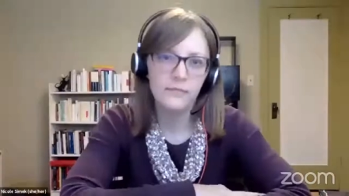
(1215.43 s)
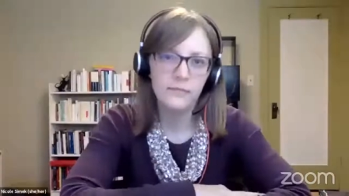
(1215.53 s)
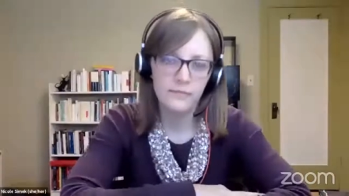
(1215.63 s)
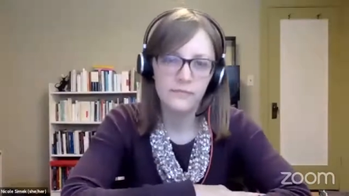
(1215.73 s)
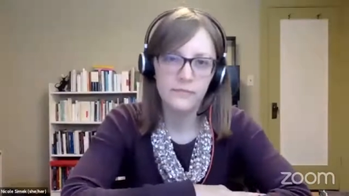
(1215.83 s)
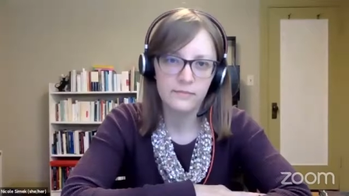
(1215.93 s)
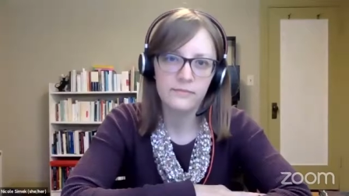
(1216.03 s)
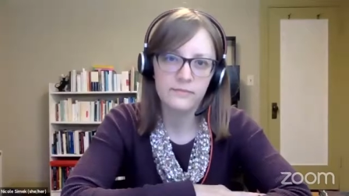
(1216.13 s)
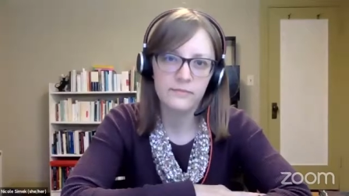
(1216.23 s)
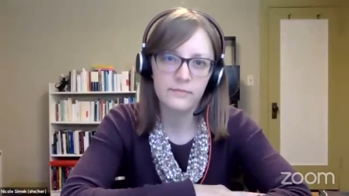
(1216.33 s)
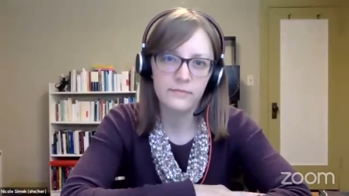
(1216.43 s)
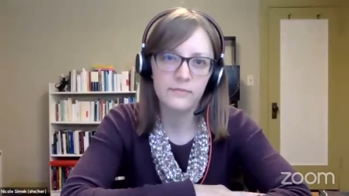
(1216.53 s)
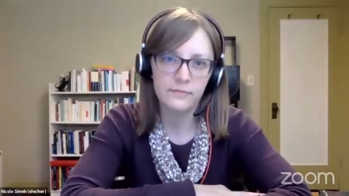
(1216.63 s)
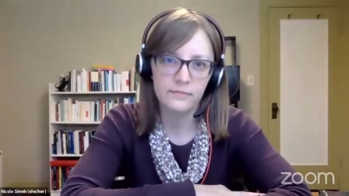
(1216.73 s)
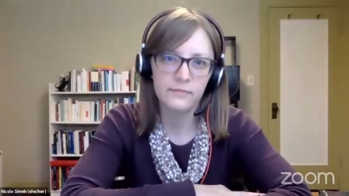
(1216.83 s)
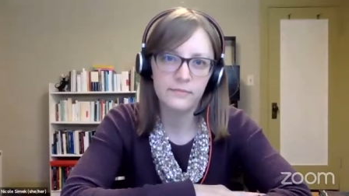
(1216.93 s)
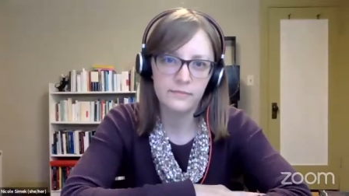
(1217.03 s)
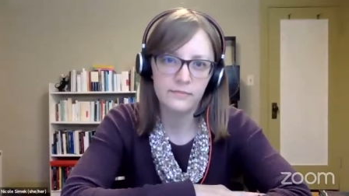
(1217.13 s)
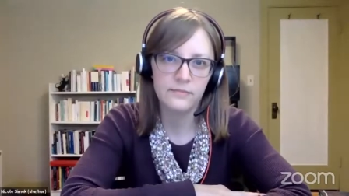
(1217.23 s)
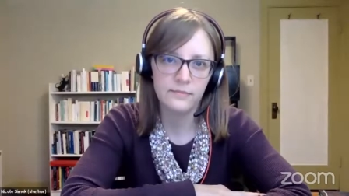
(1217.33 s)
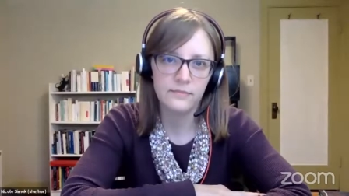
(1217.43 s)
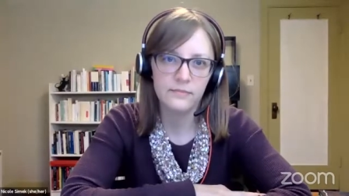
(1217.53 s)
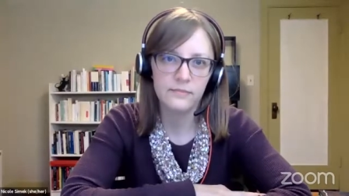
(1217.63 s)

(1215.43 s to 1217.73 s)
and how it can be very difficult to juggle